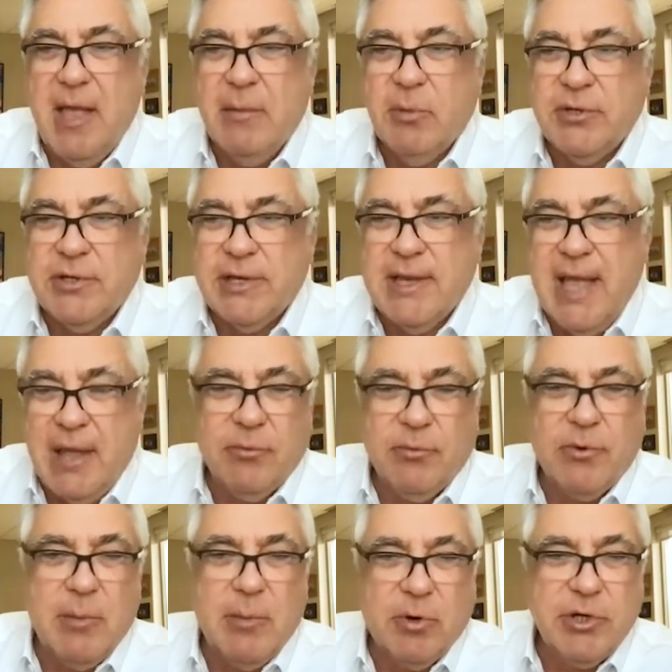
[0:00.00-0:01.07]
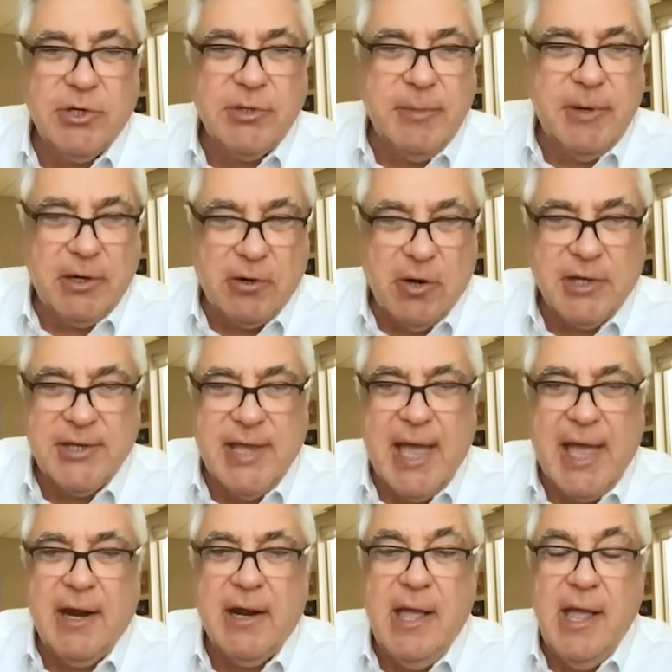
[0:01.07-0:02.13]
able to get reimbursement across
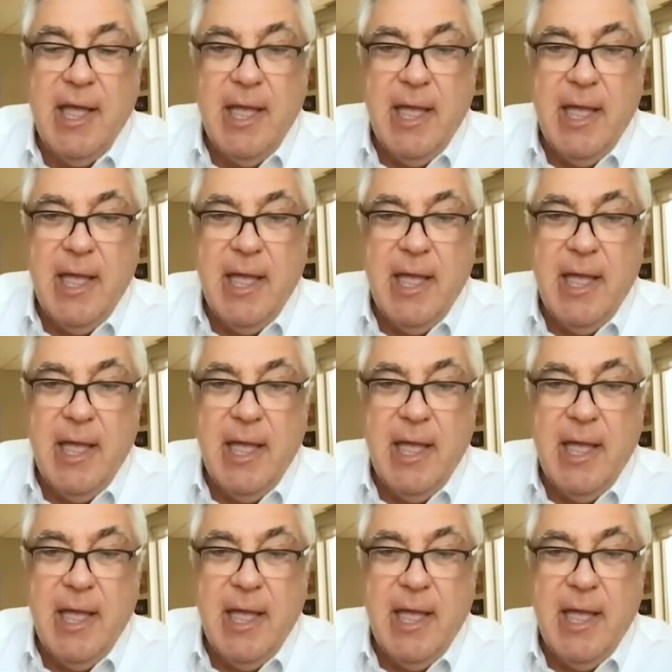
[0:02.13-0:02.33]
Canada